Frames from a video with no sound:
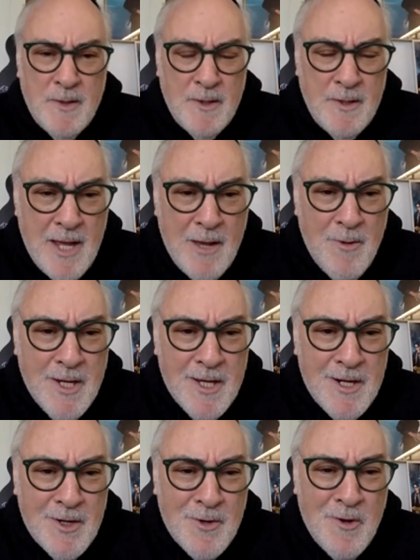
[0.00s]
Now I
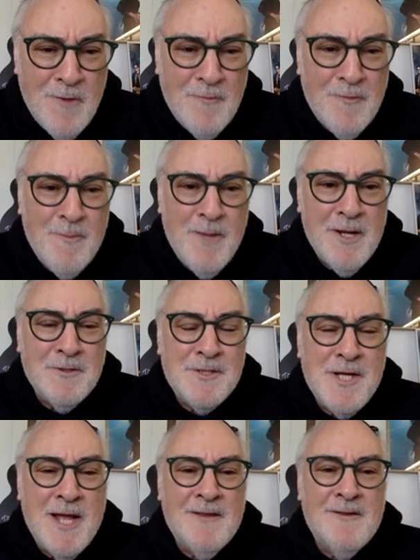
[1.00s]
get a call from Michael
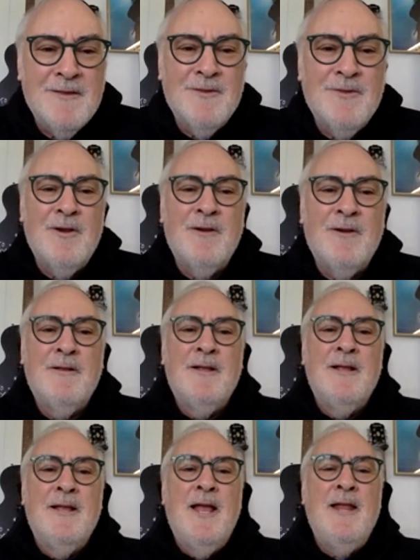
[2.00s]
Jackson's lawyer.
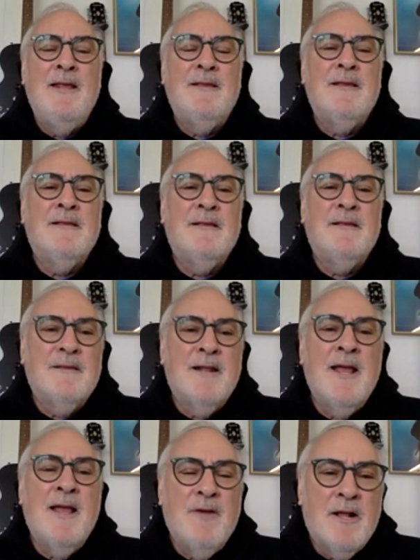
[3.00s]
And he says, listen, I
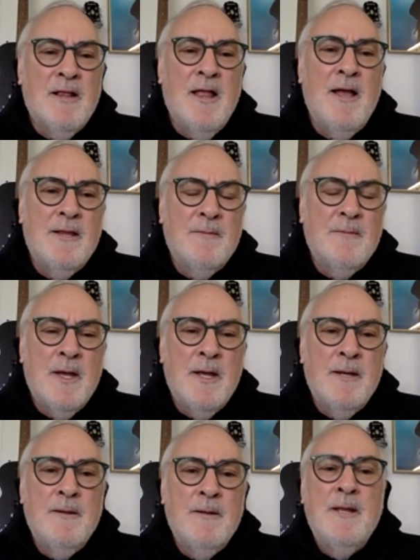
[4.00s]
have a client of
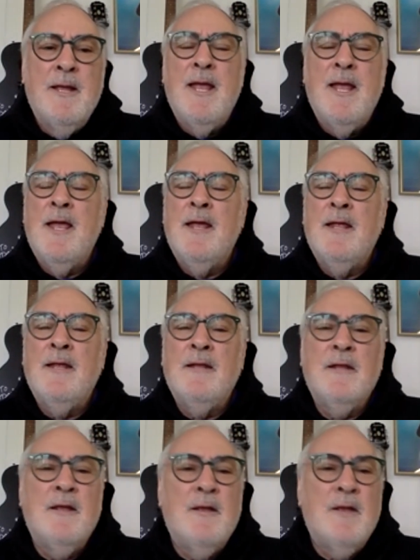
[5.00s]
mine. And
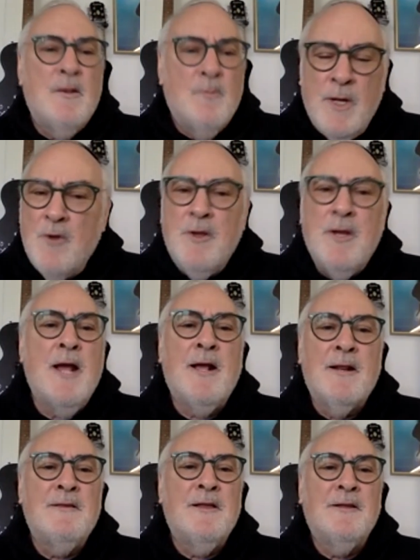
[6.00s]
we know you're not
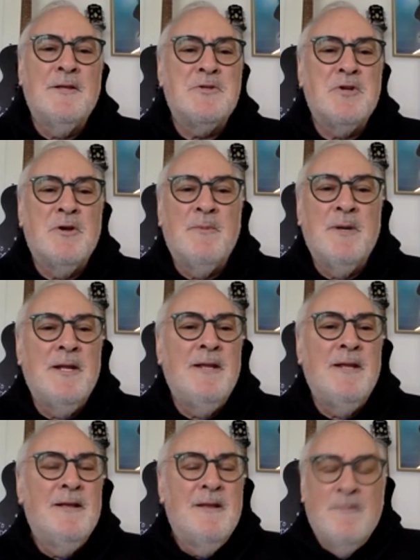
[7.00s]
going to sell it to Germany,
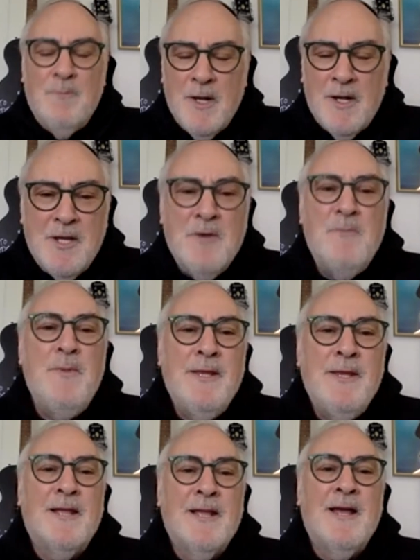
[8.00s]
but can you
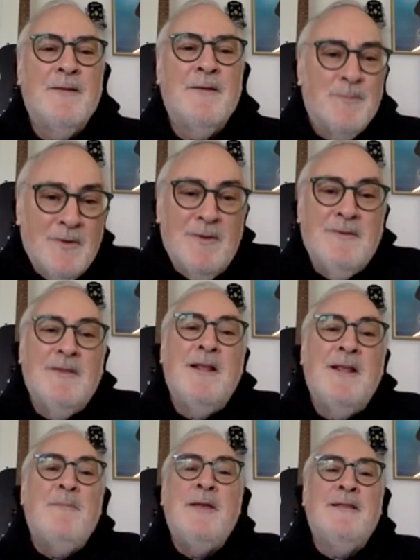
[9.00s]
meet the guy? So I said,
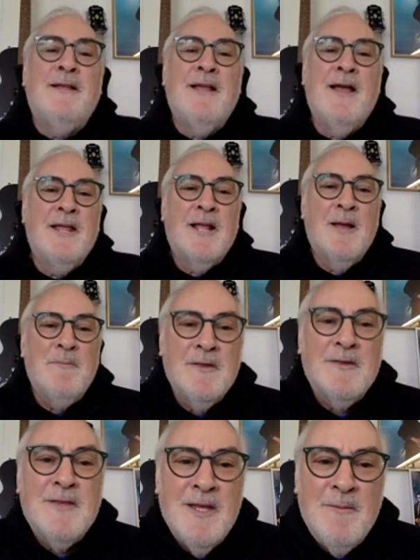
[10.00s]
I meet the guy. He comes
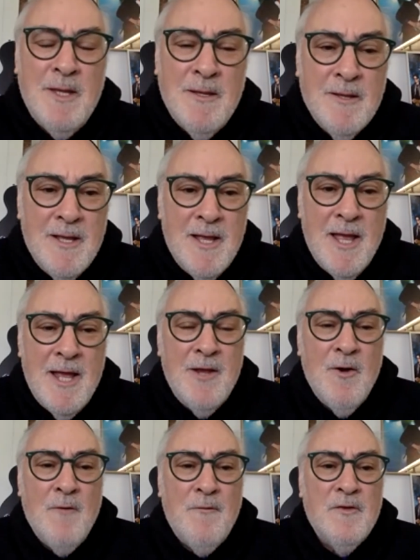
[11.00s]
to see me. And
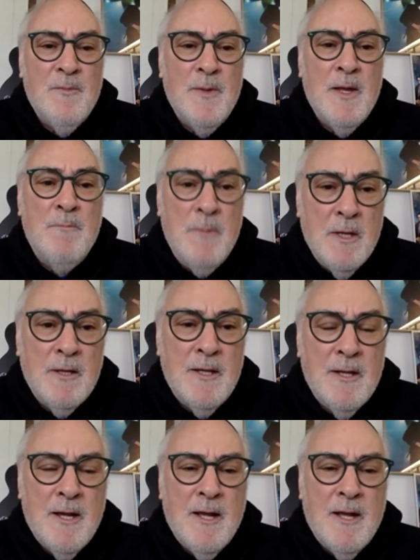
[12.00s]
he offers me $1 million.